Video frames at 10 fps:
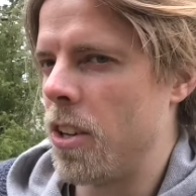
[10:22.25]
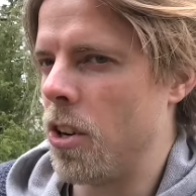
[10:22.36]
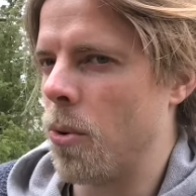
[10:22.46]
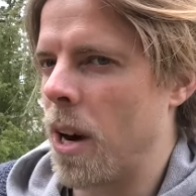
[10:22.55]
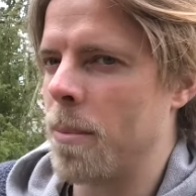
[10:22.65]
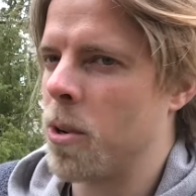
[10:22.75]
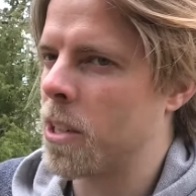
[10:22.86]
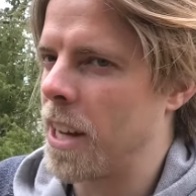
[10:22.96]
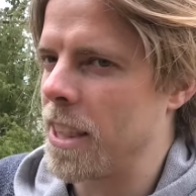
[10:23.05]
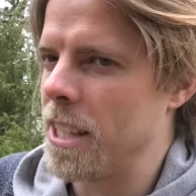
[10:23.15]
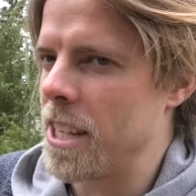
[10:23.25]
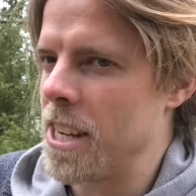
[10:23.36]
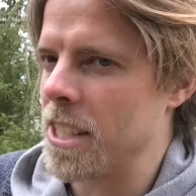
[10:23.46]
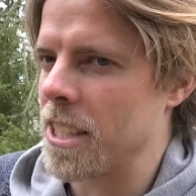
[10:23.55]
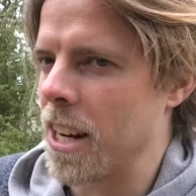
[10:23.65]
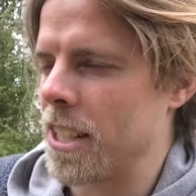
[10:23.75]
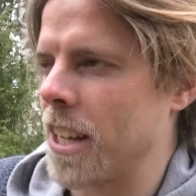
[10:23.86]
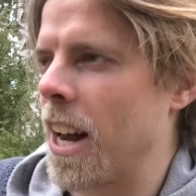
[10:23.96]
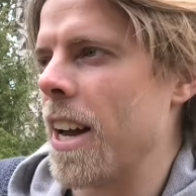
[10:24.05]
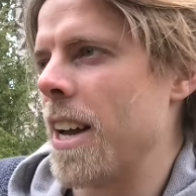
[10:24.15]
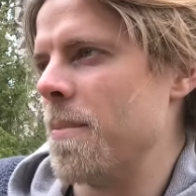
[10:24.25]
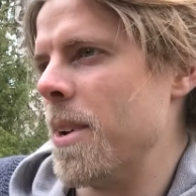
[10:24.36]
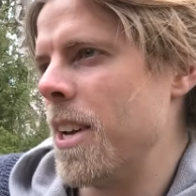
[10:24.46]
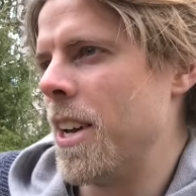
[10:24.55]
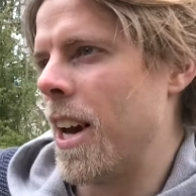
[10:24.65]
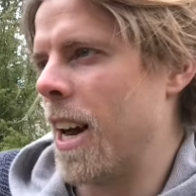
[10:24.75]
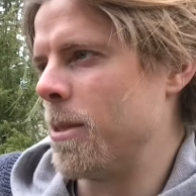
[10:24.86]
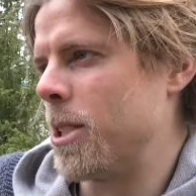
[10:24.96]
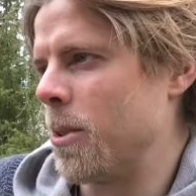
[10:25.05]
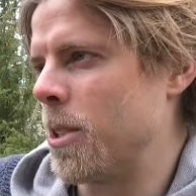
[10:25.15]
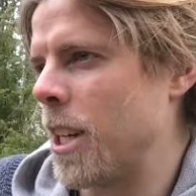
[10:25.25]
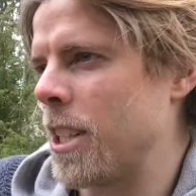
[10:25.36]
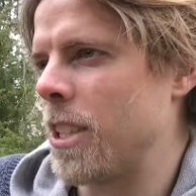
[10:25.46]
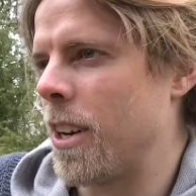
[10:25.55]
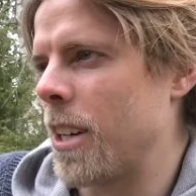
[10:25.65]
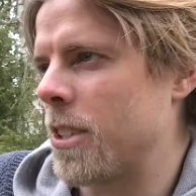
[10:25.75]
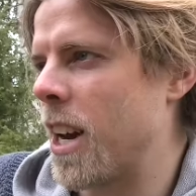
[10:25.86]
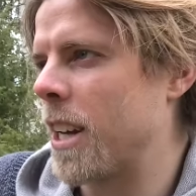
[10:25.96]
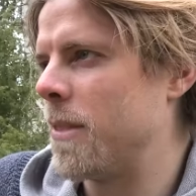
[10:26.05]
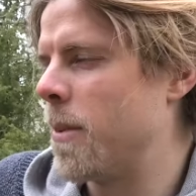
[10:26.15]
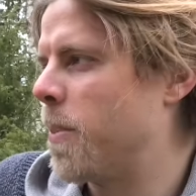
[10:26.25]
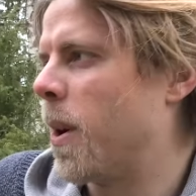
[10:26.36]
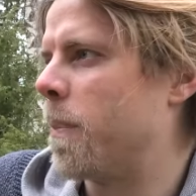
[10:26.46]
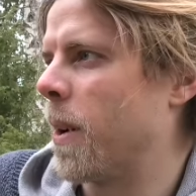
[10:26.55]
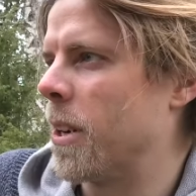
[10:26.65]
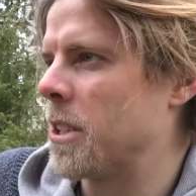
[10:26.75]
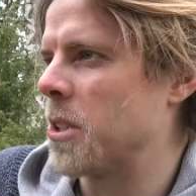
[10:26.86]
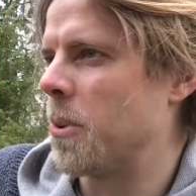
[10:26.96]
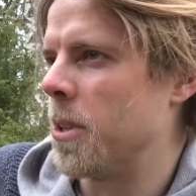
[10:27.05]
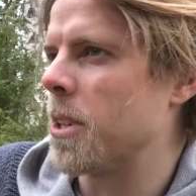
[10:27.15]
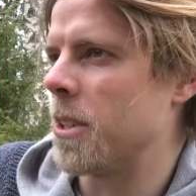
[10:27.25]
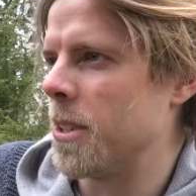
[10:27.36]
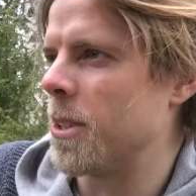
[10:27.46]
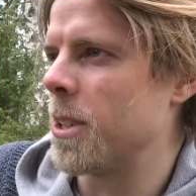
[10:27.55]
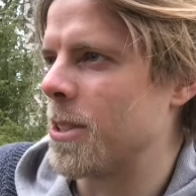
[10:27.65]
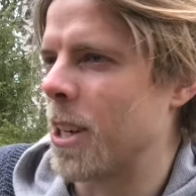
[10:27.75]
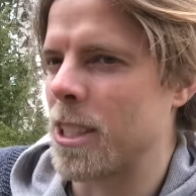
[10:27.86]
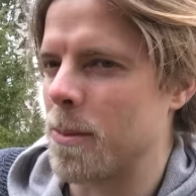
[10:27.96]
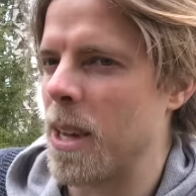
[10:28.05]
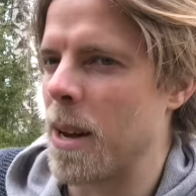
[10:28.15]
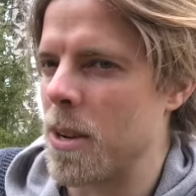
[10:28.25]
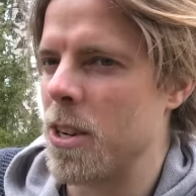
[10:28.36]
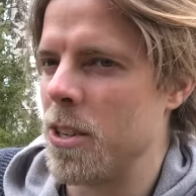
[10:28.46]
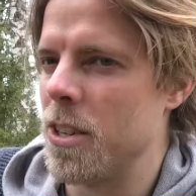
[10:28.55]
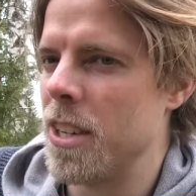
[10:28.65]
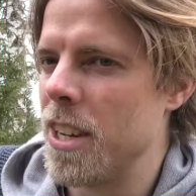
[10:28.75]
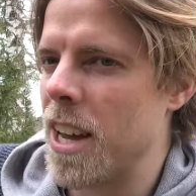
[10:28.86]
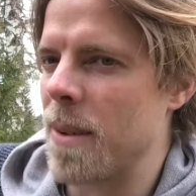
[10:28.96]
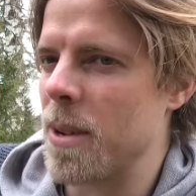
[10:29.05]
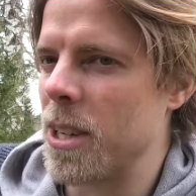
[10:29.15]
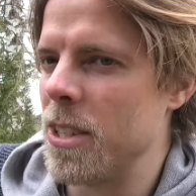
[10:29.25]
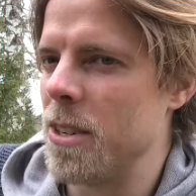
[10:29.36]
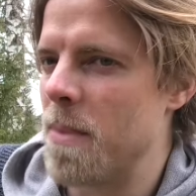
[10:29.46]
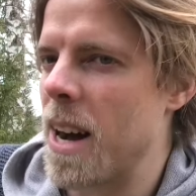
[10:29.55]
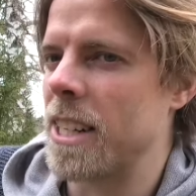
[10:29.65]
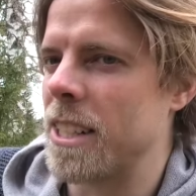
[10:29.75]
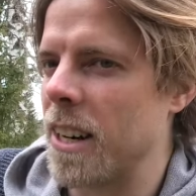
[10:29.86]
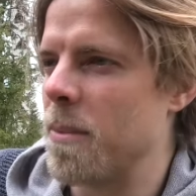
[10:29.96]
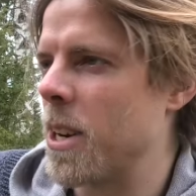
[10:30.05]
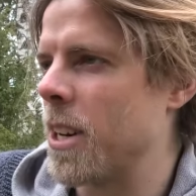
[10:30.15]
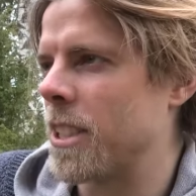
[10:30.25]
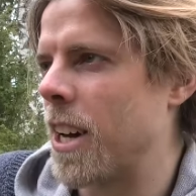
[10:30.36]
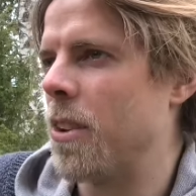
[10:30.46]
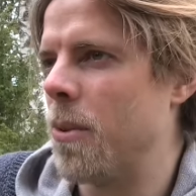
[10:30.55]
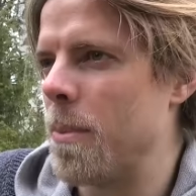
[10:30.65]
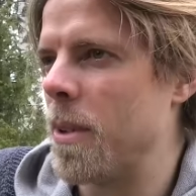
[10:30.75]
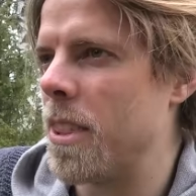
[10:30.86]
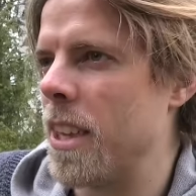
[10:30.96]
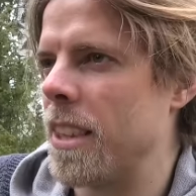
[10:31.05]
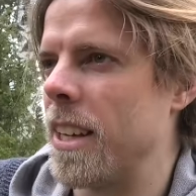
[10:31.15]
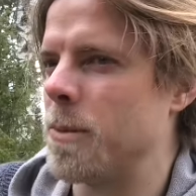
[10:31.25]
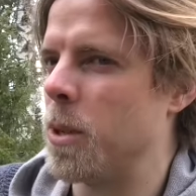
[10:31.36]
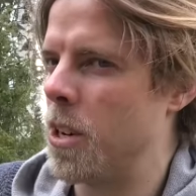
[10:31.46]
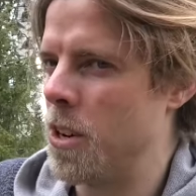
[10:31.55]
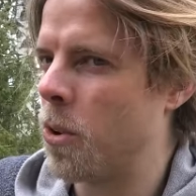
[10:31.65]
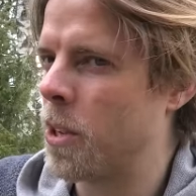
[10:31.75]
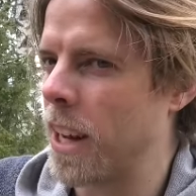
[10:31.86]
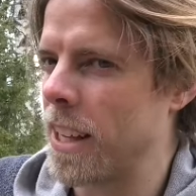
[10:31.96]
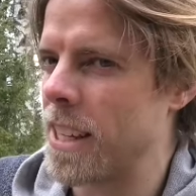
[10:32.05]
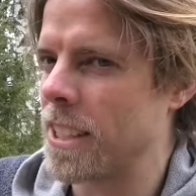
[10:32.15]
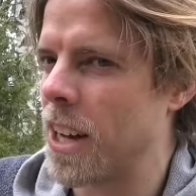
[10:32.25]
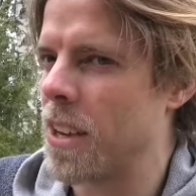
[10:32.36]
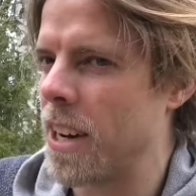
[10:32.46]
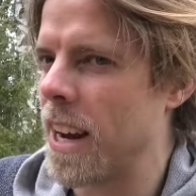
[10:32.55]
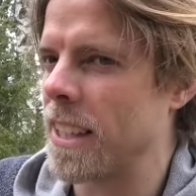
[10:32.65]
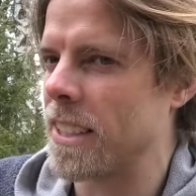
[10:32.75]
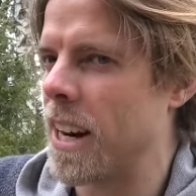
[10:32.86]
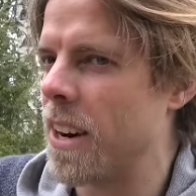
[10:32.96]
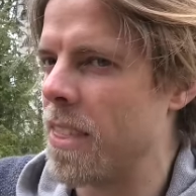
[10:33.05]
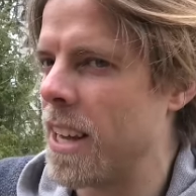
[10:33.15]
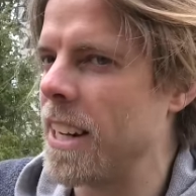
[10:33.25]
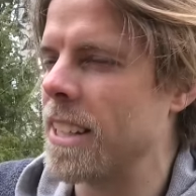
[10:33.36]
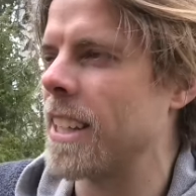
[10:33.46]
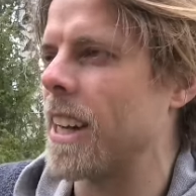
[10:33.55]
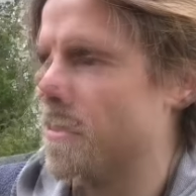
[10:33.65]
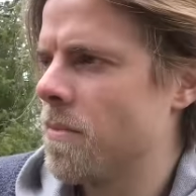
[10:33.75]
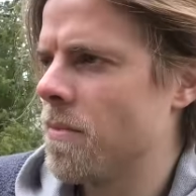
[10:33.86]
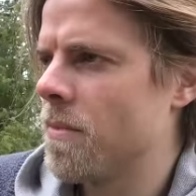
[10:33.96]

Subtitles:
you know, I'm not like these incels, I am so sexually attractive and popular, so you can trust me, I'm a good match here, because other women think this, but not like these other guys, they're the incels.